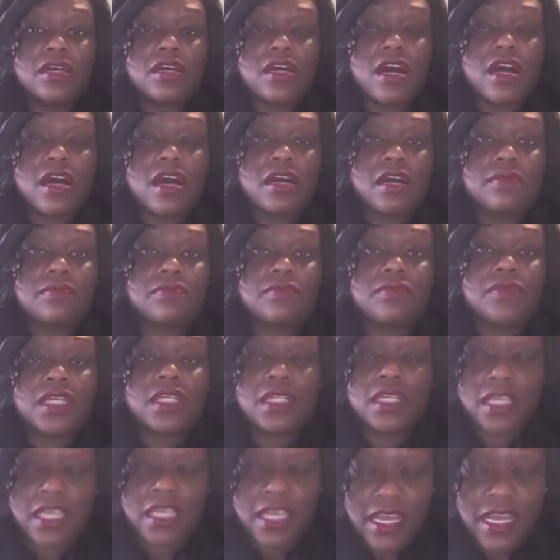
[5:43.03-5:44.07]

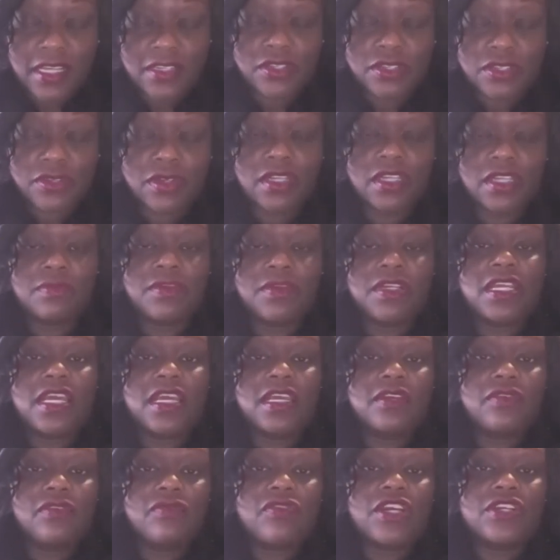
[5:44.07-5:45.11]
And again, to
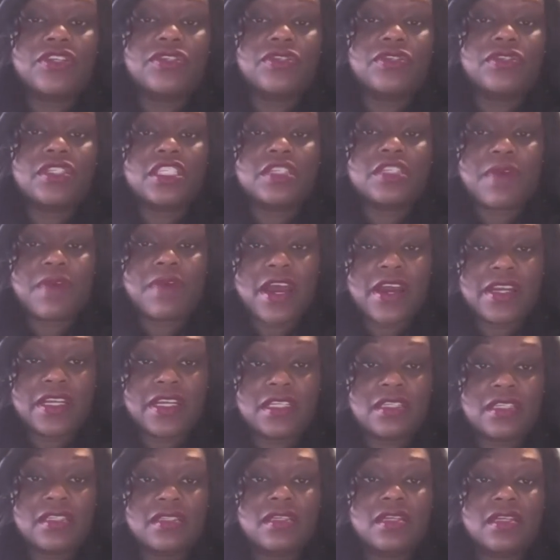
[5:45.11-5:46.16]
eliminate racial
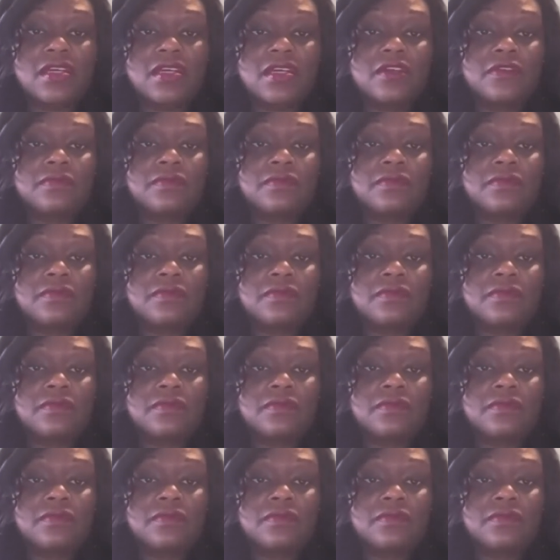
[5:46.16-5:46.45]
disparities,